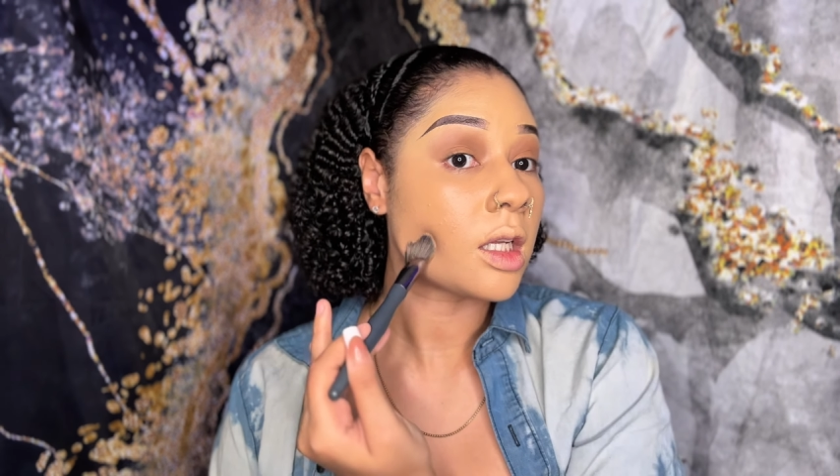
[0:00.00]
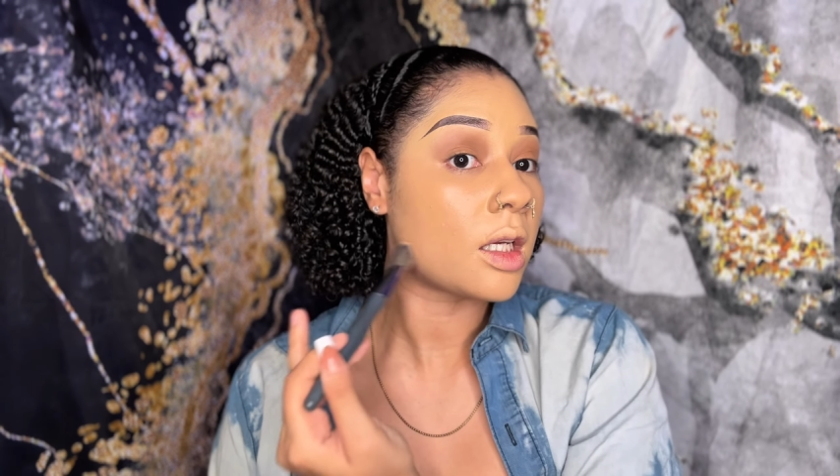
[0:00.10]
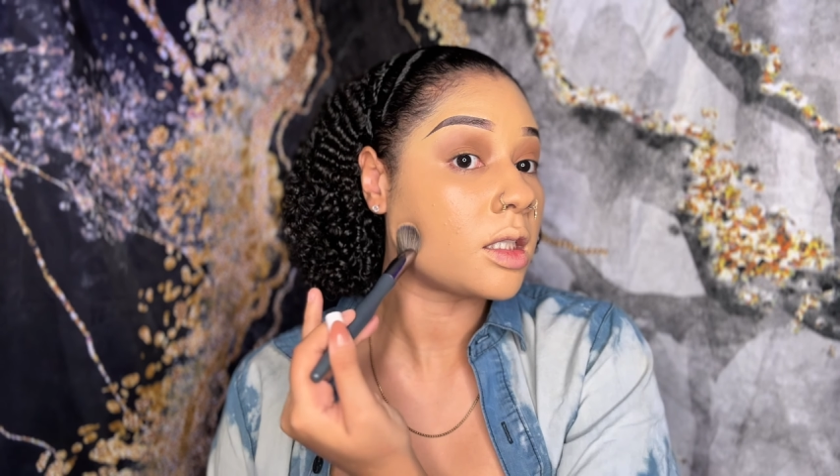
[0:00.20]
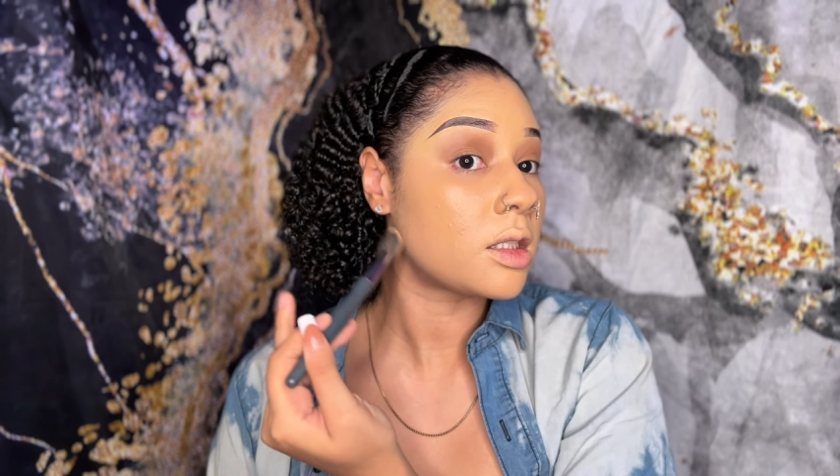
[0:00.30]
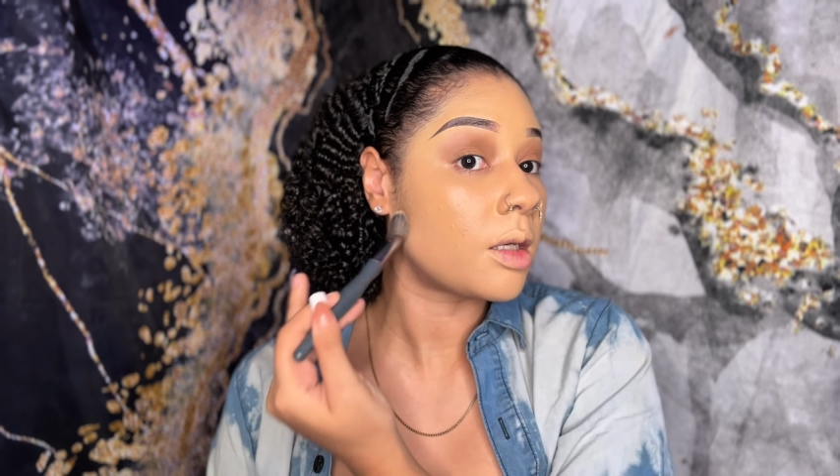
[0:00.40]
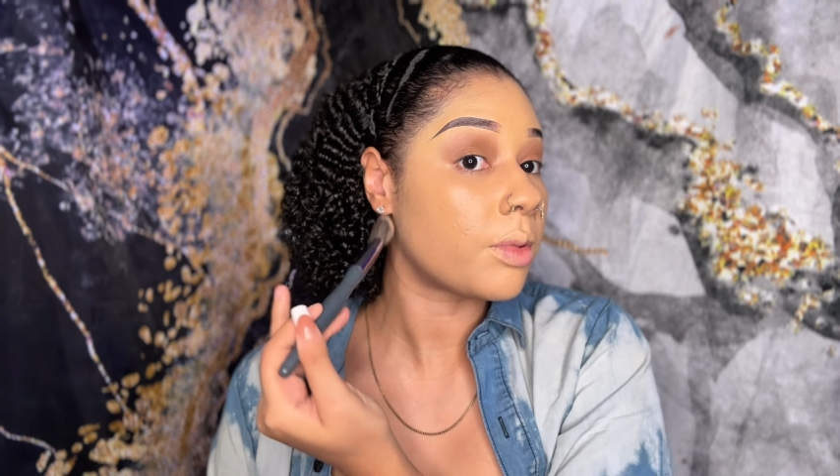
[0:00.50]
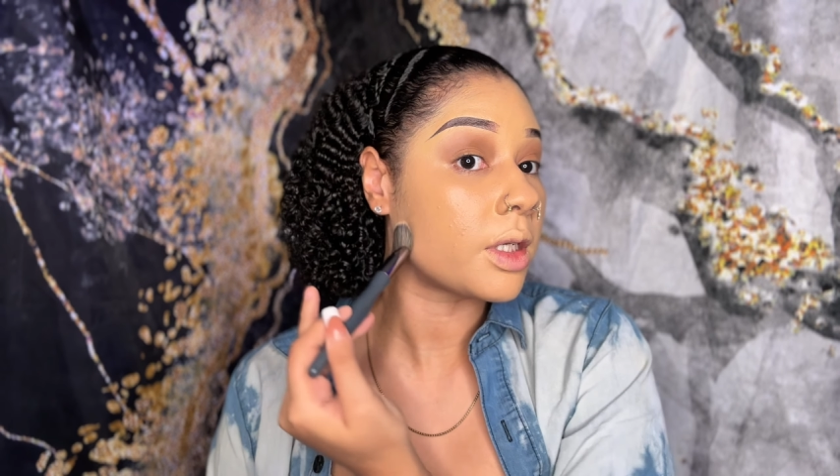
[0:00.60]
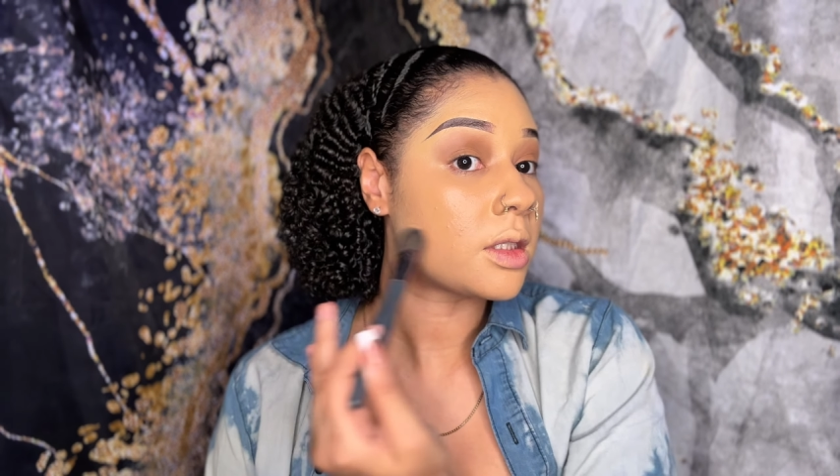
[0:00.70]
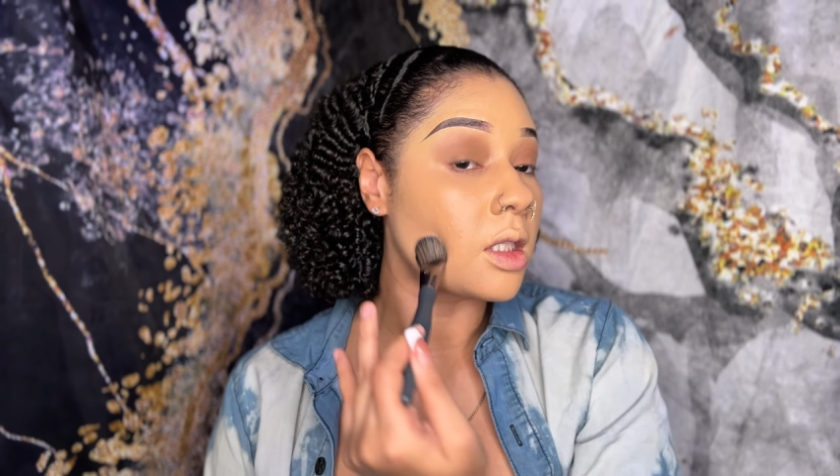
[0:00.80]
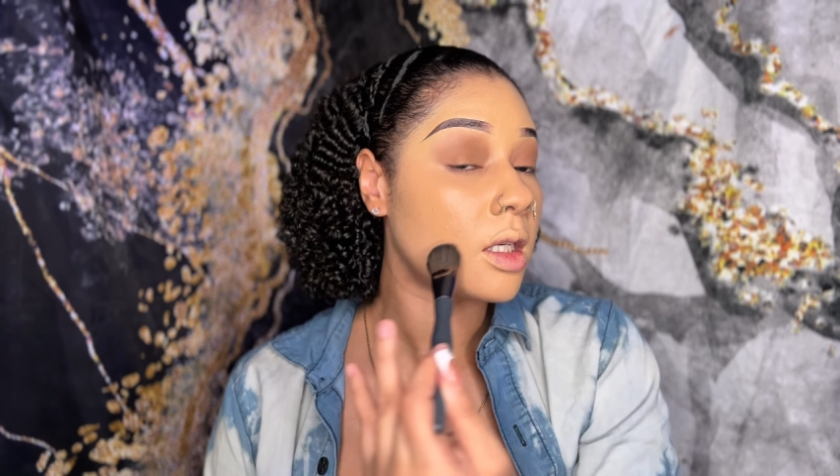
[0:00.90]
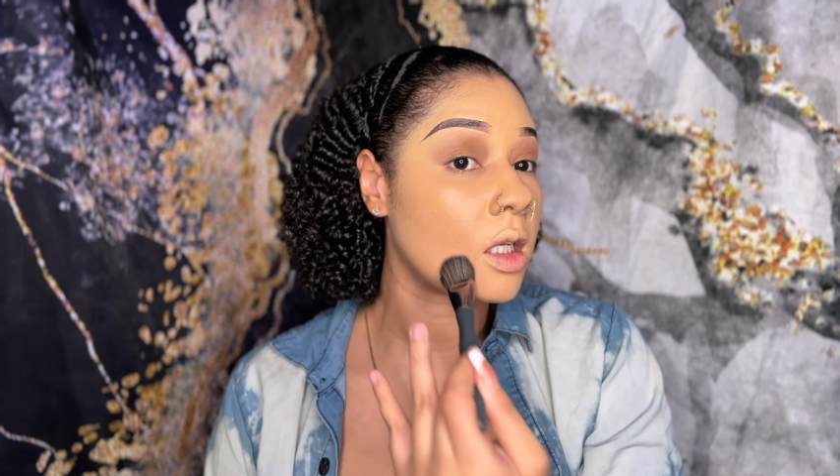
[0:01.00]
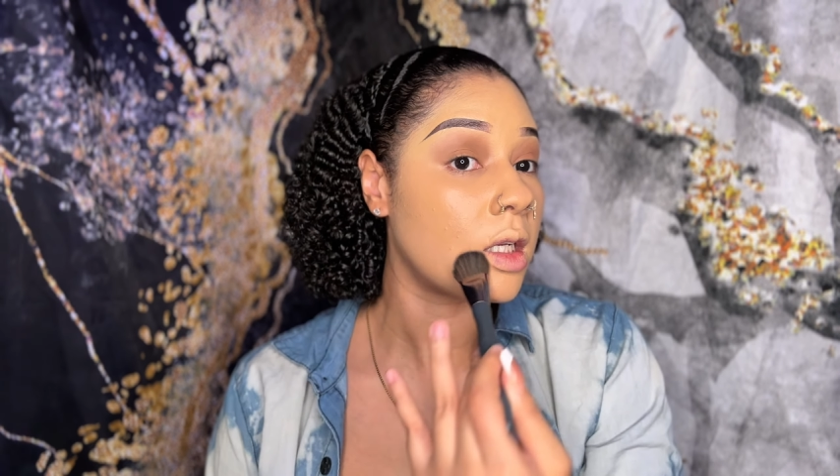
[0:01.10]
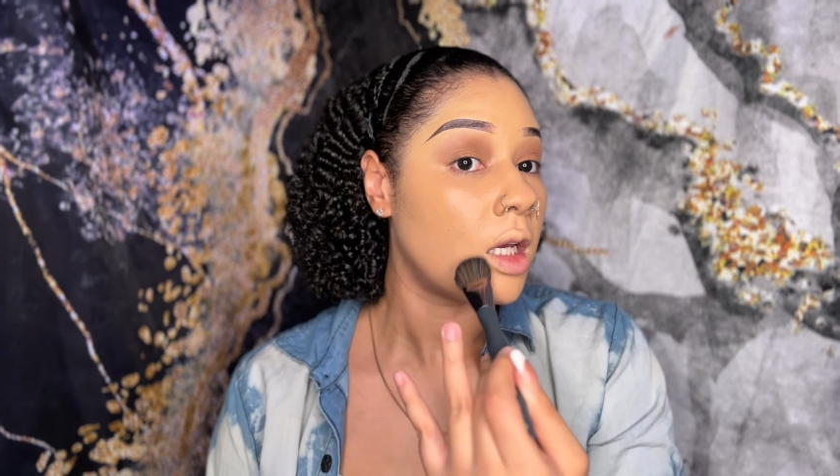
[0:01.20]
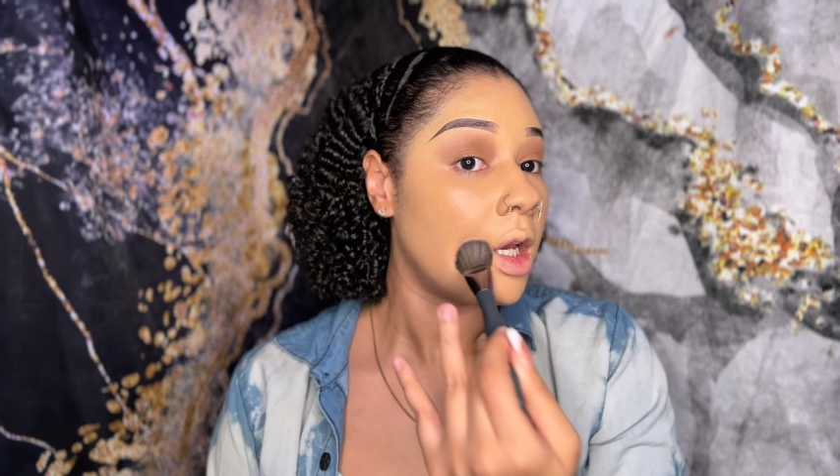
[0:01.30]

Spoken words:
nice and pressed in.